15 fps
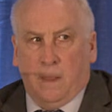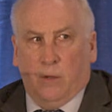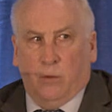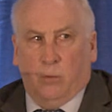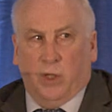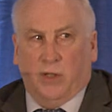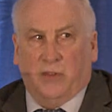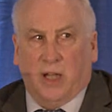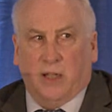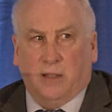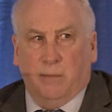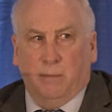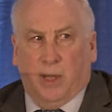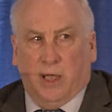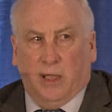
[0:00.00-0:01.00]
With that
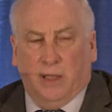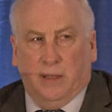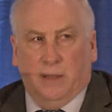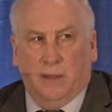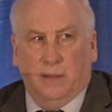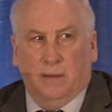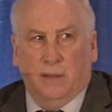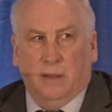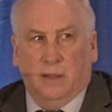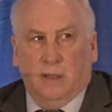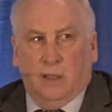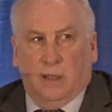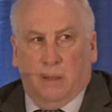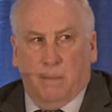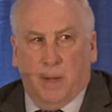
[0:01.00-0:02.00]
in mind,
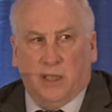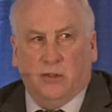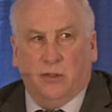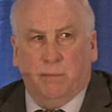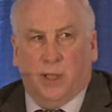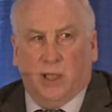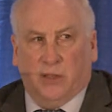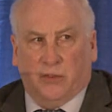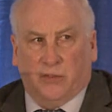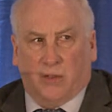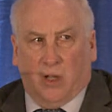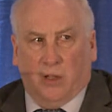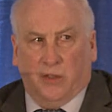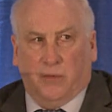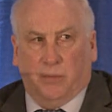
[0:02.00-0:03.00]
imagine my
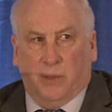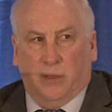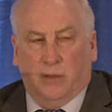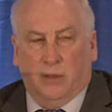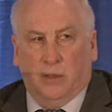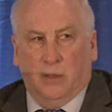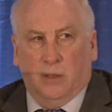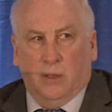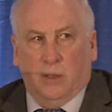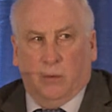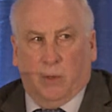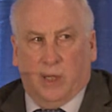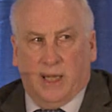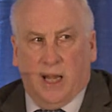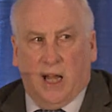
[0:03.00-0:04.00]
astonishment
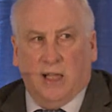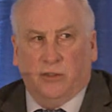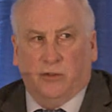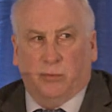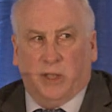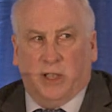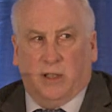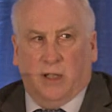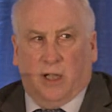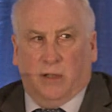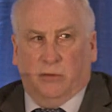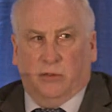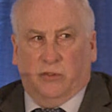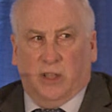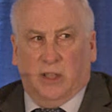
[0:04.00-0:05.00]
when last week I
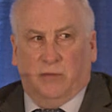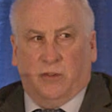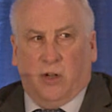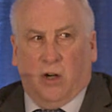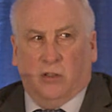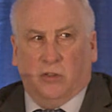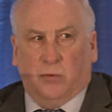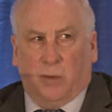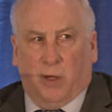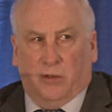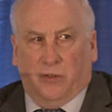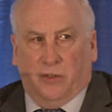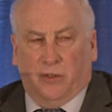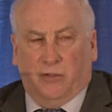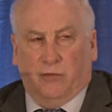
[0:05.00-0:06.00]
received
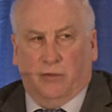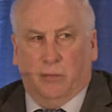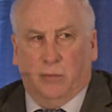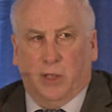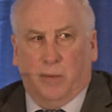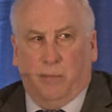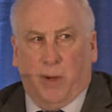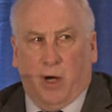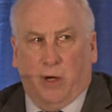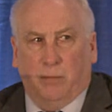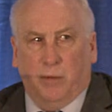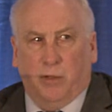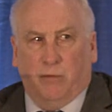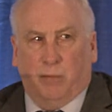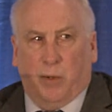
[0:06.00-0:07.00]
correspondence from the
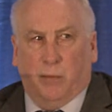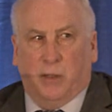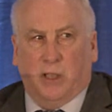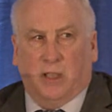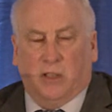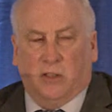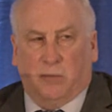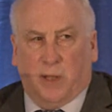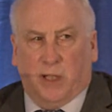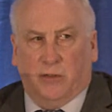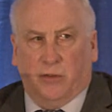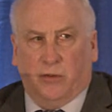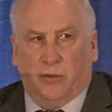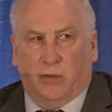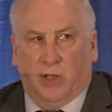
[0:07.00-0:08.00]
Department of Public
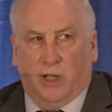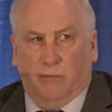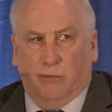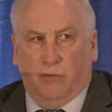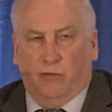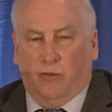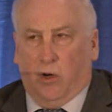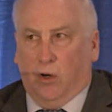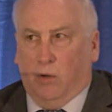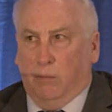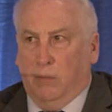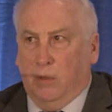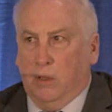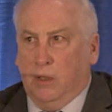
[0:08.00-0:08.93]
Expenditure and Reform